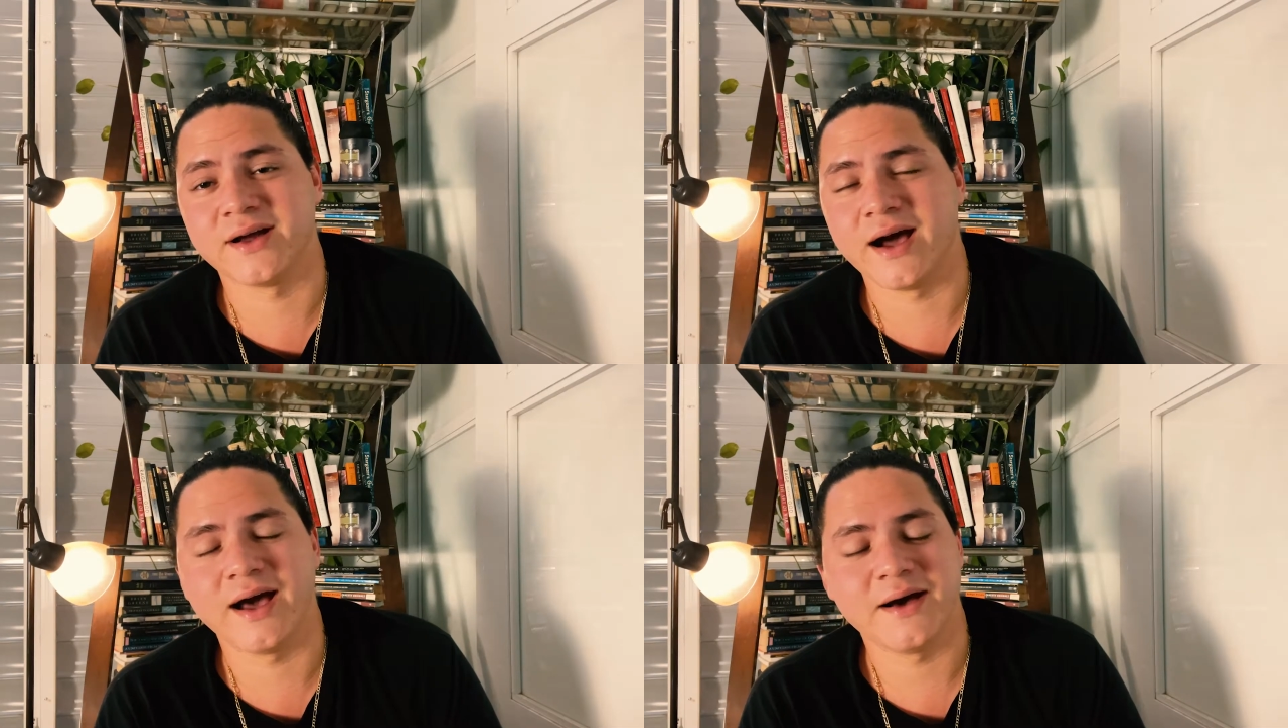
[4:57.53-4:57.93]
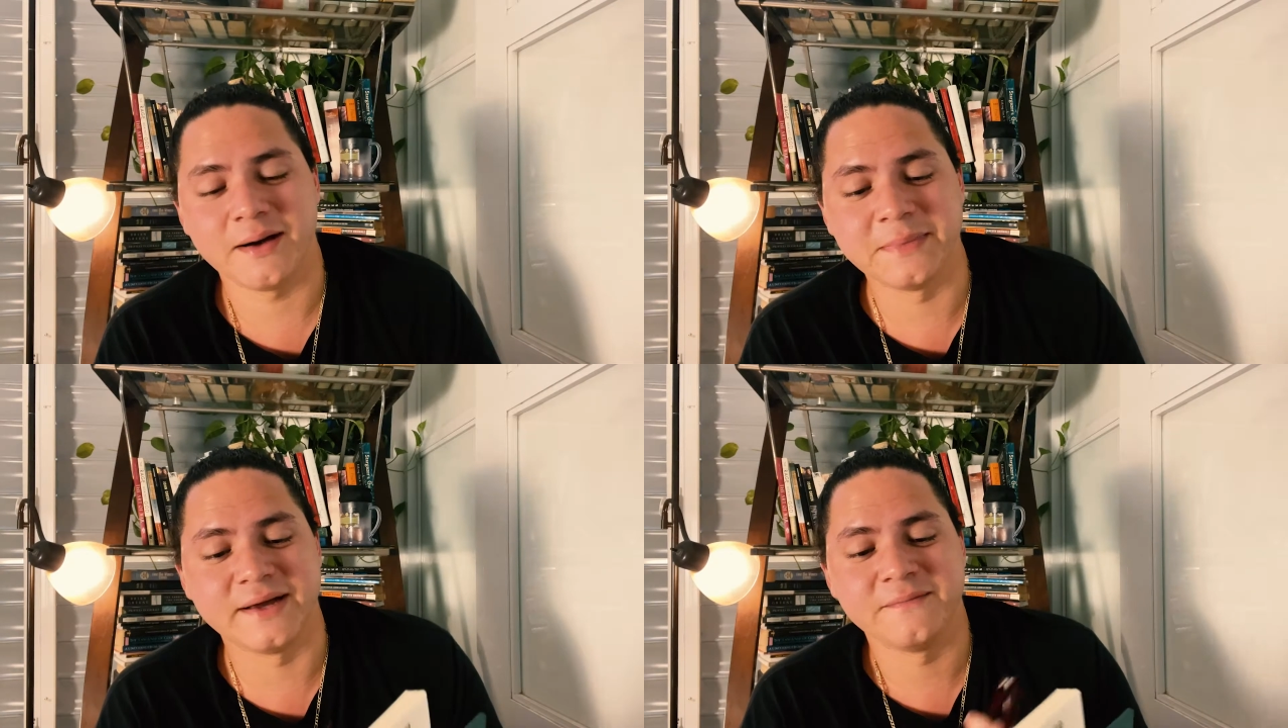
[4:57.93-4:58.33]

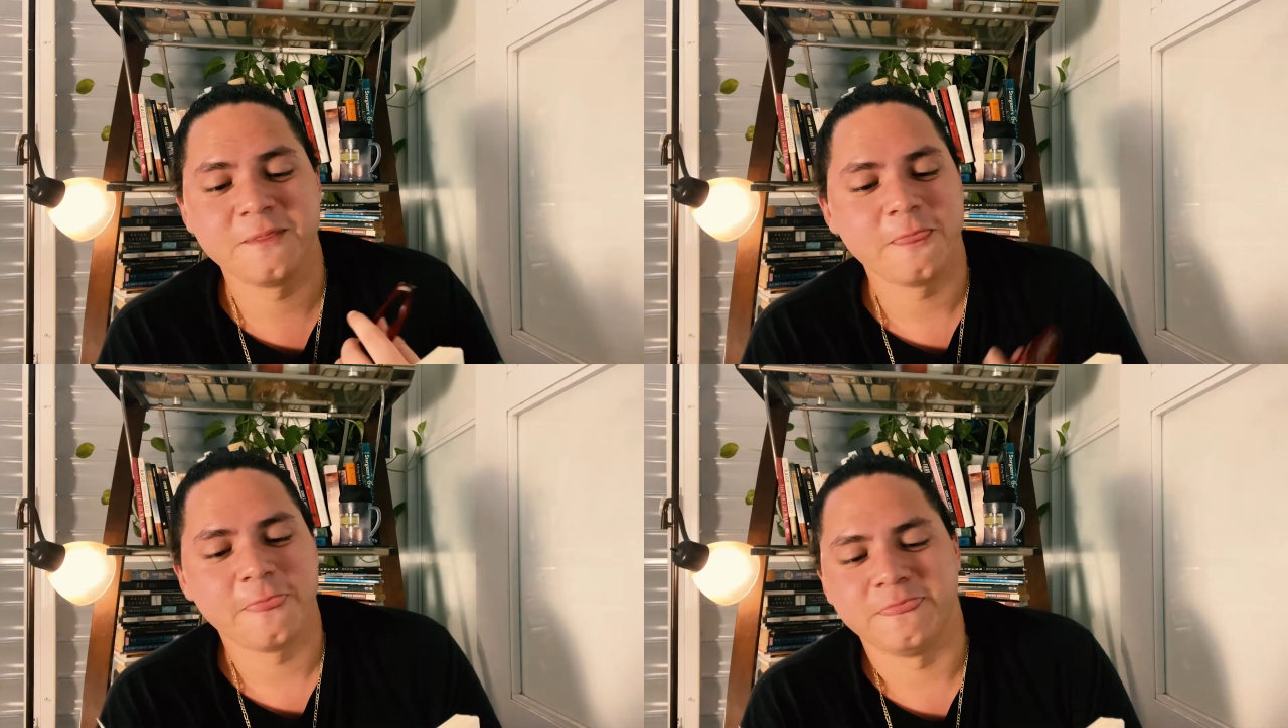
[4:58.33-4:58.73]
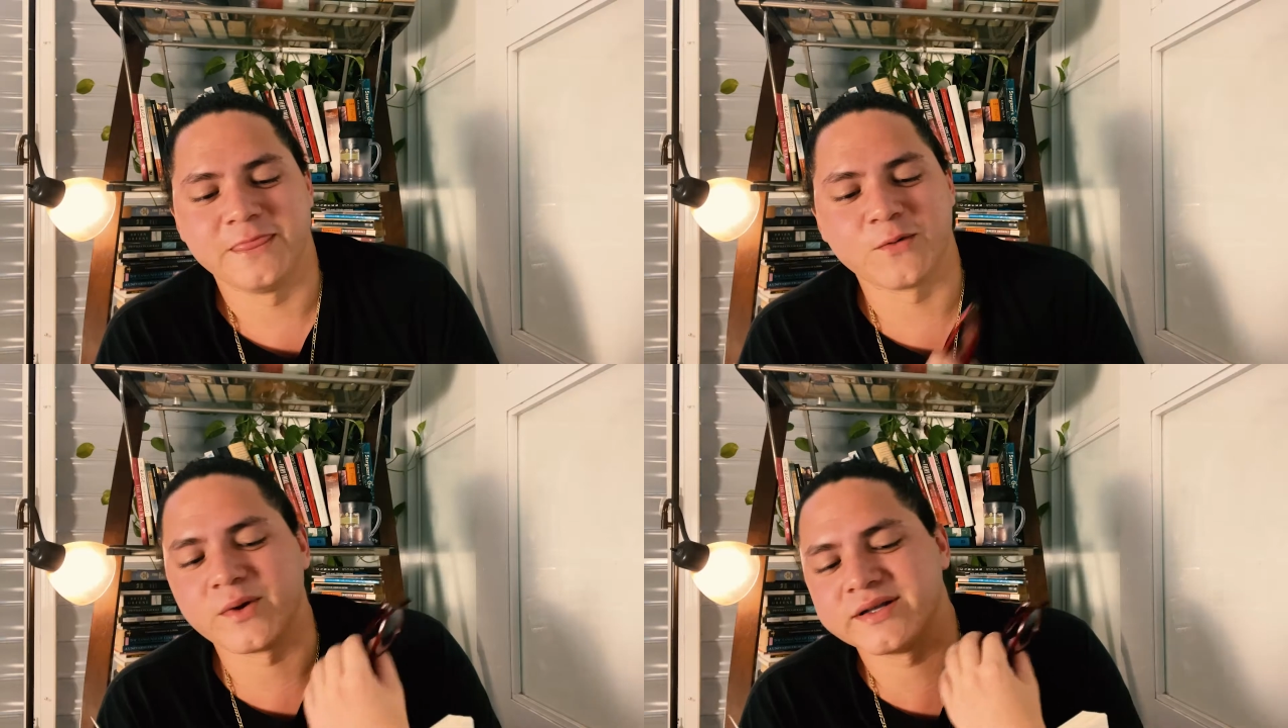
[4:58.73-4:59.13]
I mean,
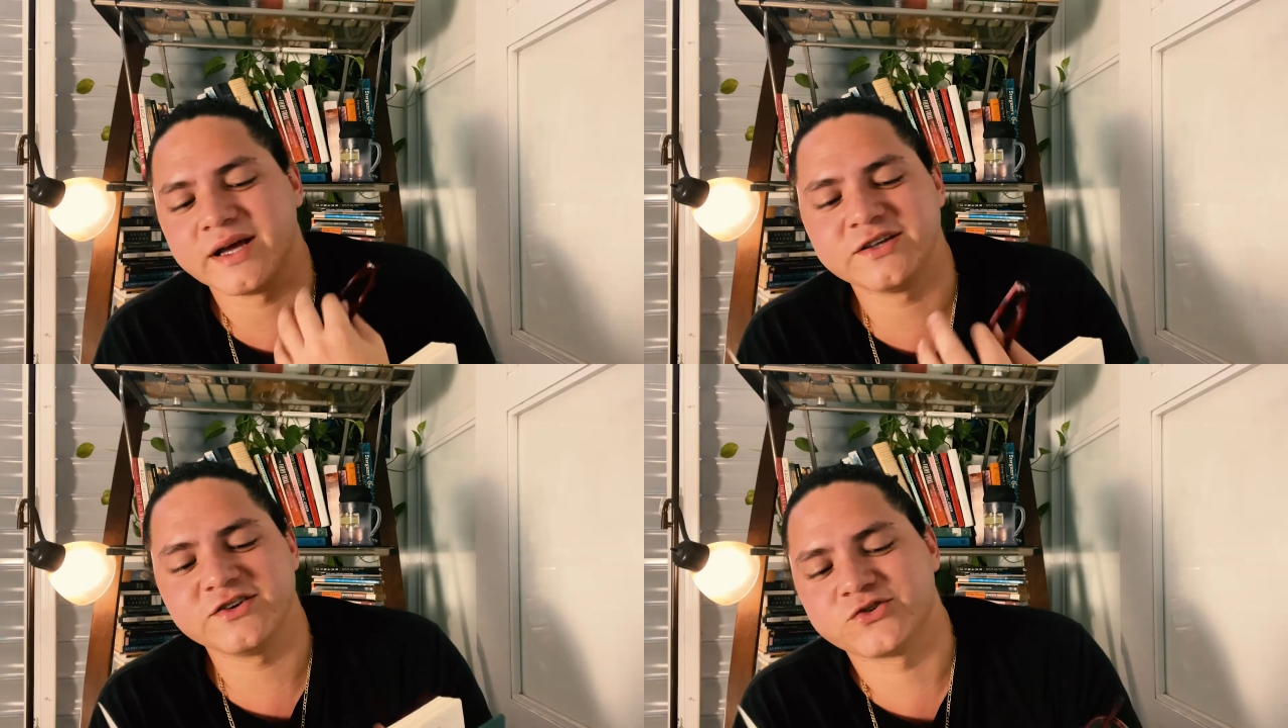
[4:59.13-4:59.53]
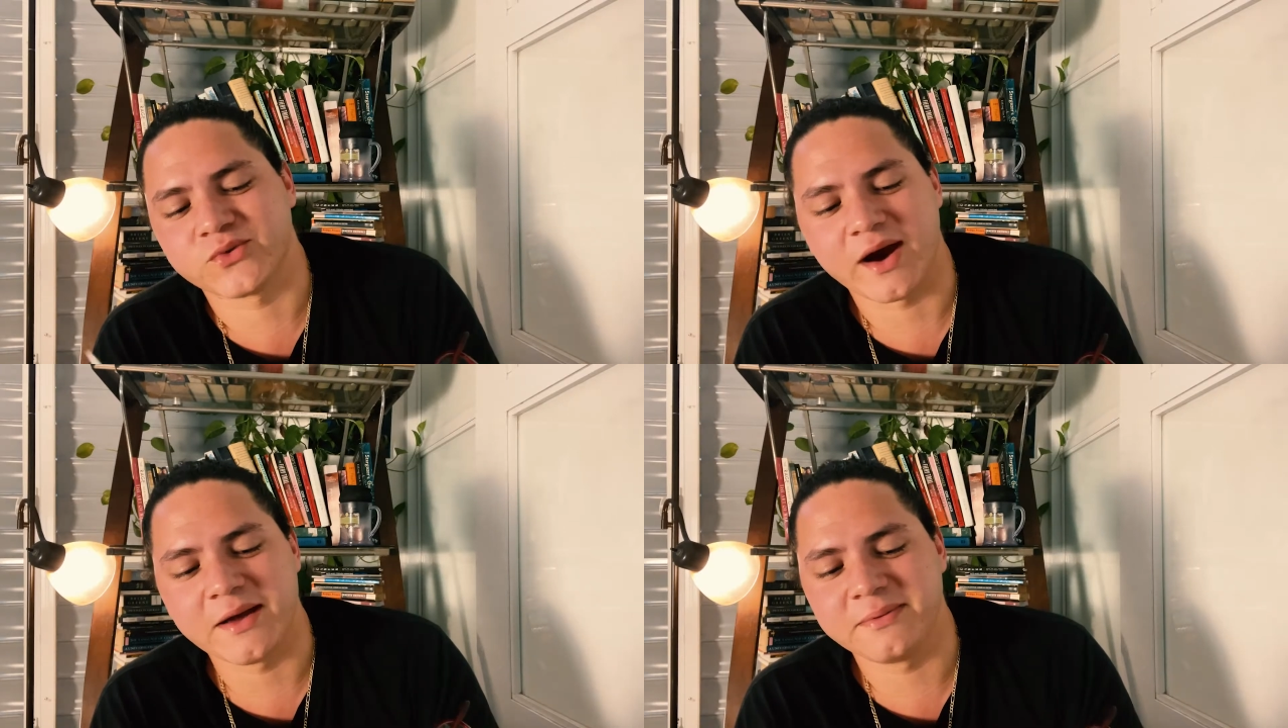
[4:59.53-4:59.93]
the way they
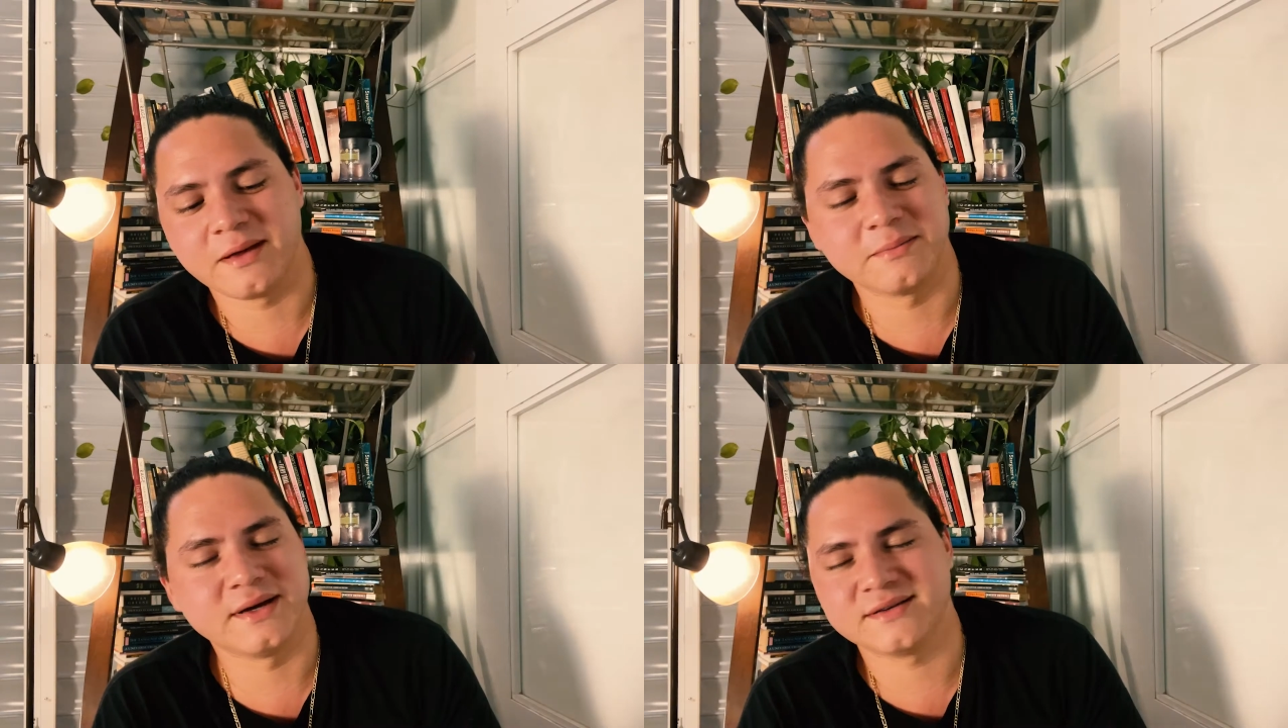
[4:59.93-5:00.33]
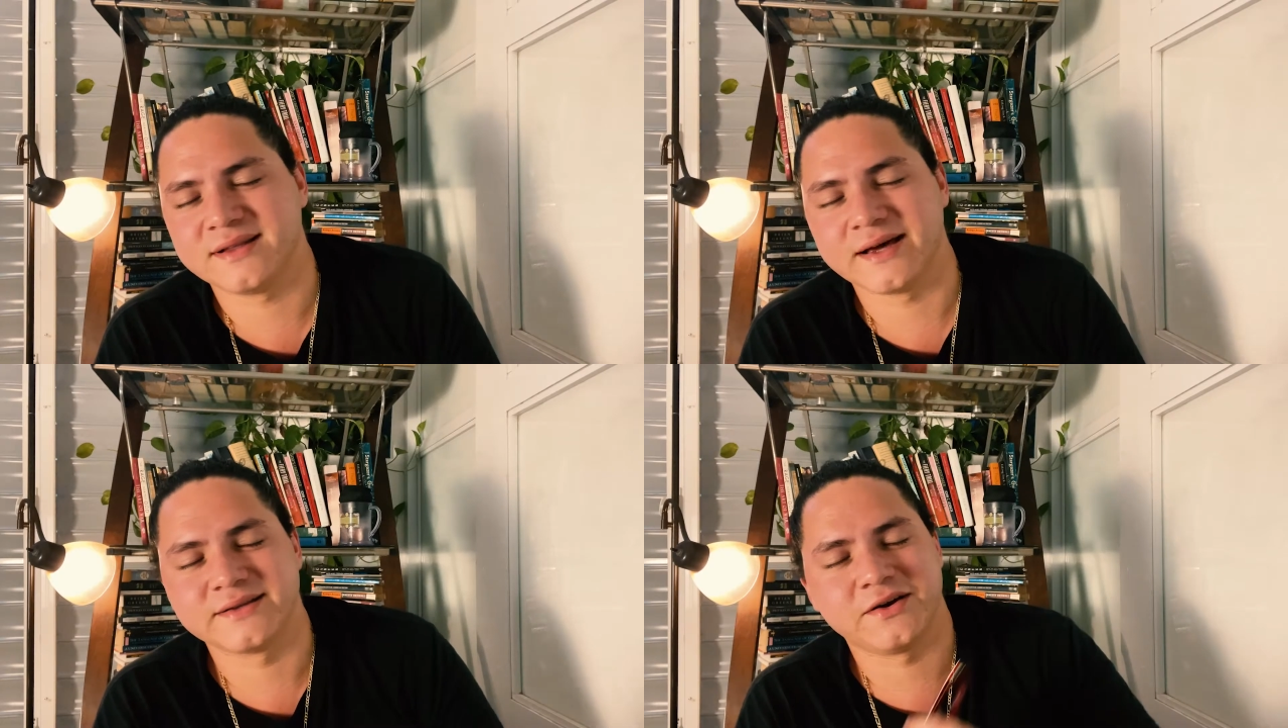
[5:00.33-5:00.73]
describe them is
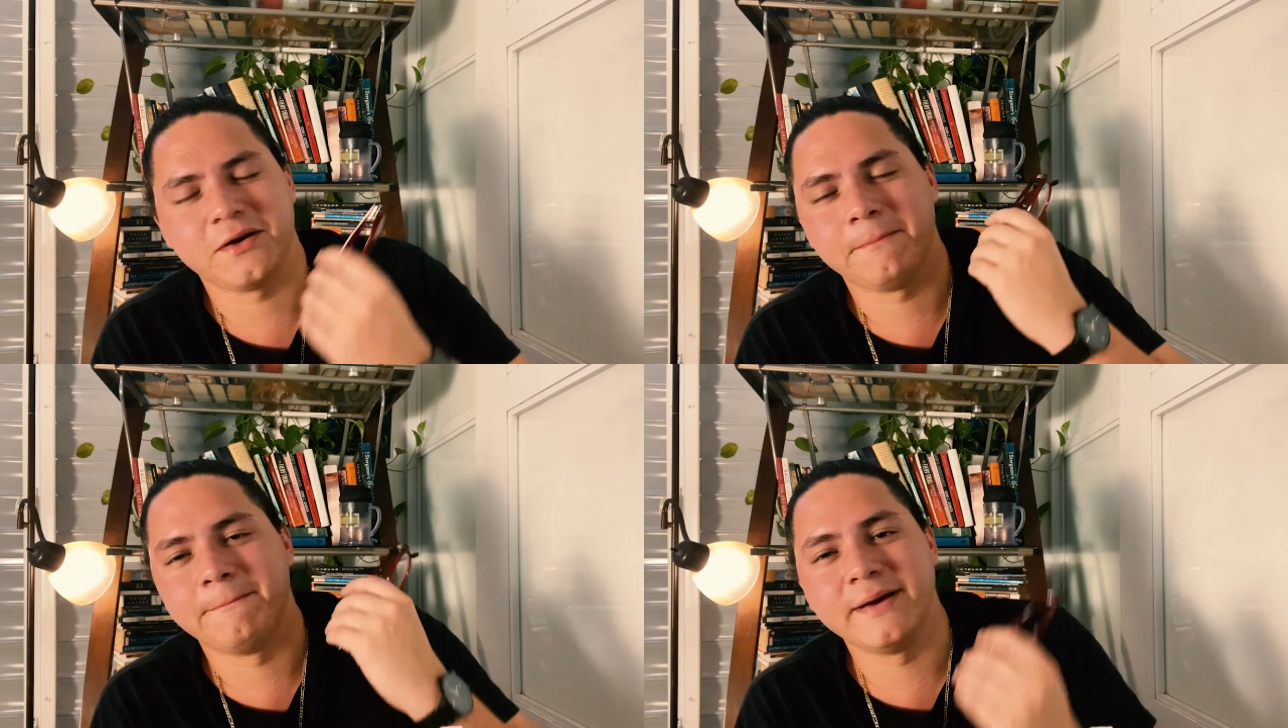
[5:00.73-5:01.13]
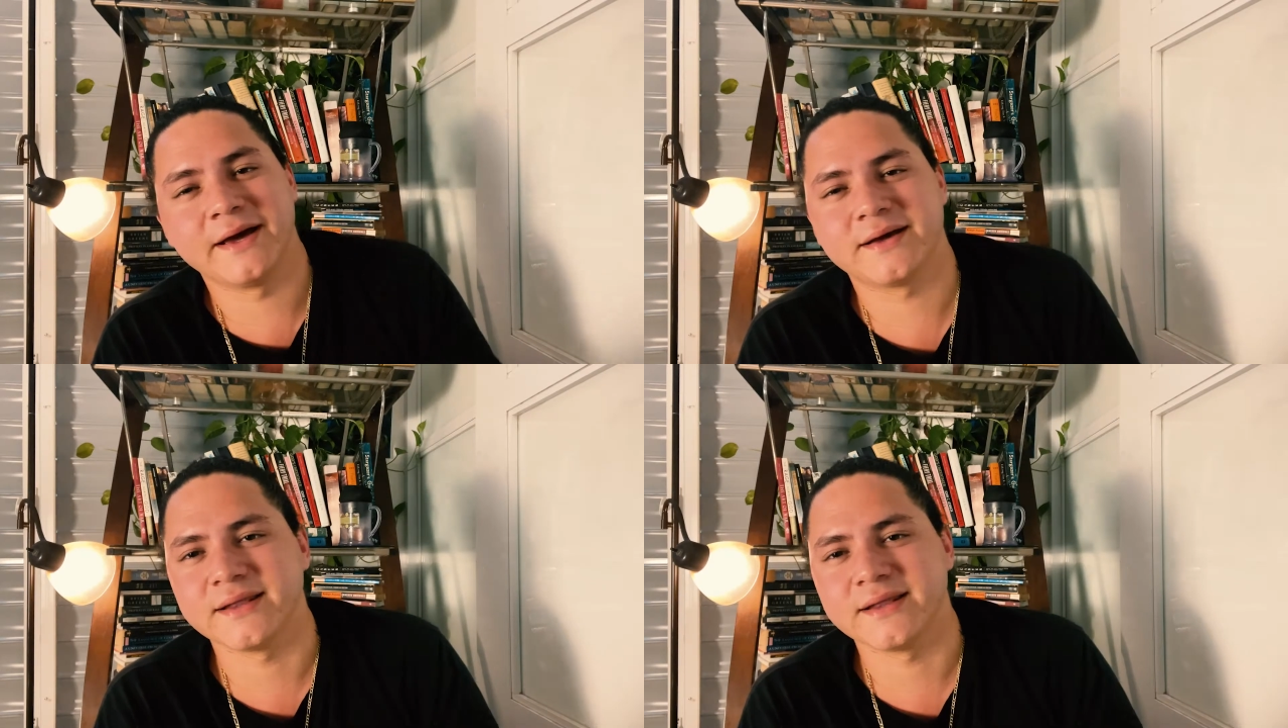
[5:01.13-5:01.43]
like they're big,